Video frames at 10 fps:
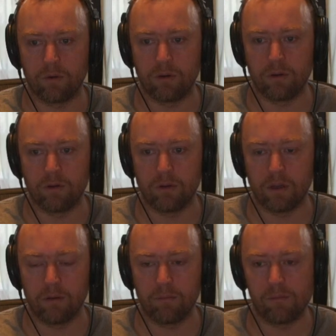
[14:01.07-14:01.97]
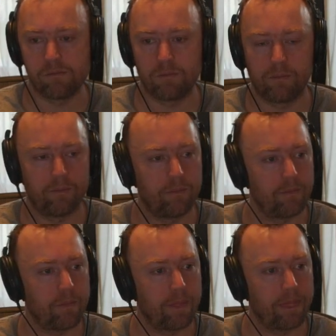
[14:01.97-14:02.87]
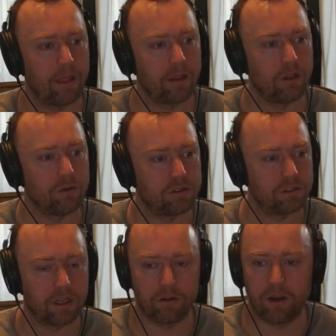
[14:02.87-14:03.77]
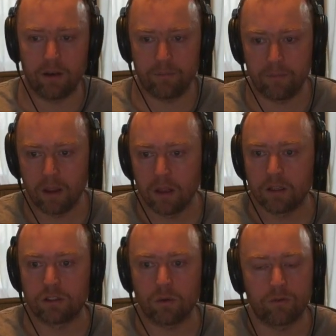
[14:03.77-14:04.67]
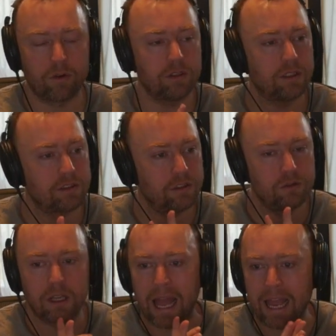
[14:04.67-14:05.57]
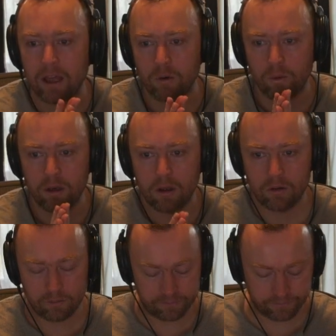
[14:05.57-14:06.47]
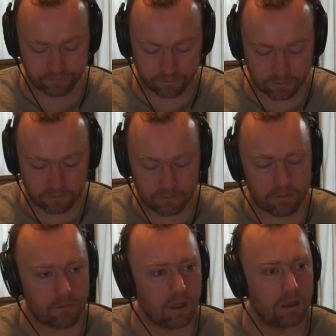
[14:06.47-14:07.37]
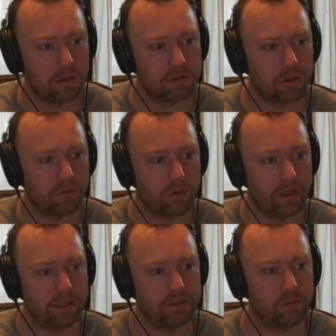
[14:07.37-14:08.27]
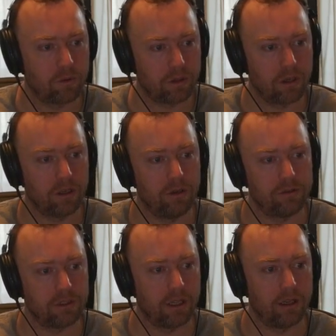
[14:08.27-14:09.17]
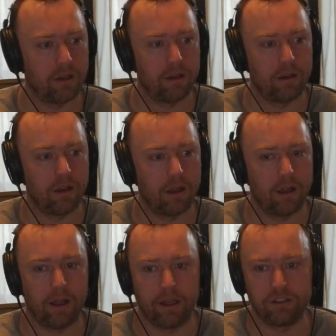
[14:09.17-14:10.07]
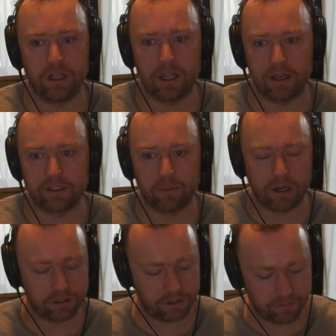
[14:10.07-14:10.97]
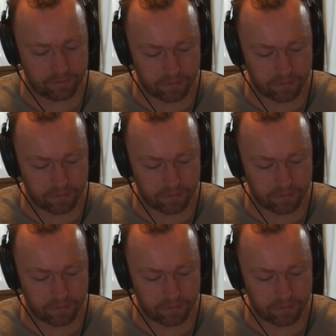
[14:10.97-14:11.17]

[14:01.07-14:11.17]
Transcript: to use to generate it. So first, let's choose a hand window. So for this, we're going to use a gen expression.